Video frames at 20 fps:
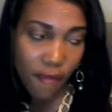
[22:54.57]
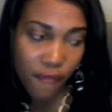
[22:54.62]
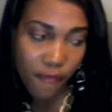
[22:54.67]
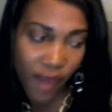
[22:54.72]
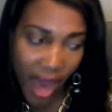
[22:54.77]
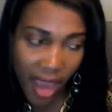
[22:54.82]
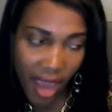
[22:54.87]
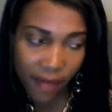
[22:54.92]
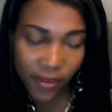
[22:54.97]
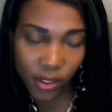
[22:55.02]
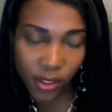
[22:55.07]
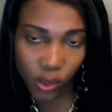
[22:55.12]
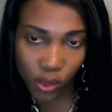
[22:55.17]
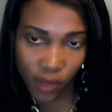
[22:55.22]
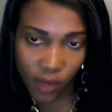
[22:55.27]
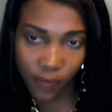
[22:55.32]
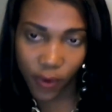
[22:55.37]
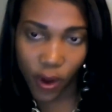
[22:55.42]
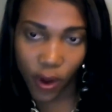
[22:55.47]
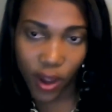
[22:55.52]

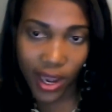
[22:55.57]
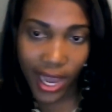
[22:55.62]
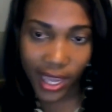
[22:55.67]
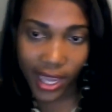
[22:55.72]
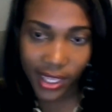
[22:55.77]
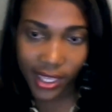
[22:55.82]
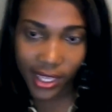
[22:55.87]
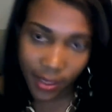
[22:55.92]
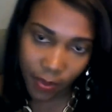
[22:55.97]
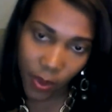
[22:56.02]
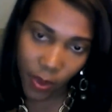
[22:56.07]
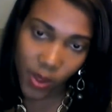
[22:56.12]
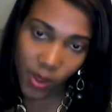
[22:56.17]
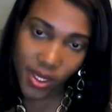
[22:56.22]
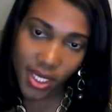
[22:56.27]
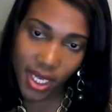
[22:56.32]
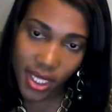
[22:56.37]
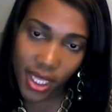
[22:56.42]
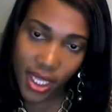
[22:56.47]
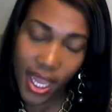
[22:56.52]
500 for her like a
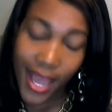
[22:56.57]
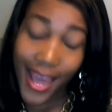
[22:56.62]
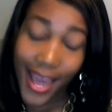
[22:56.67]
deposit,